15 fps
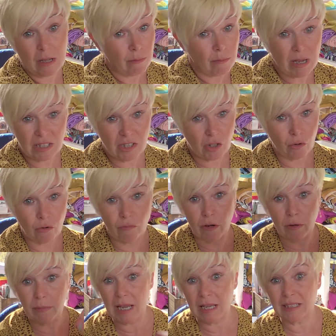my sewing
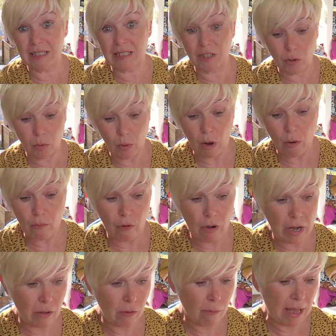room gets into a
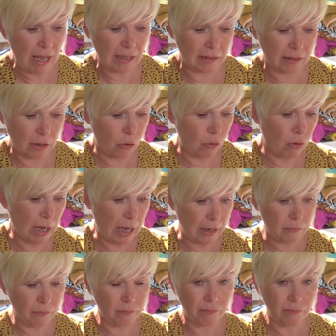real mess. Okay.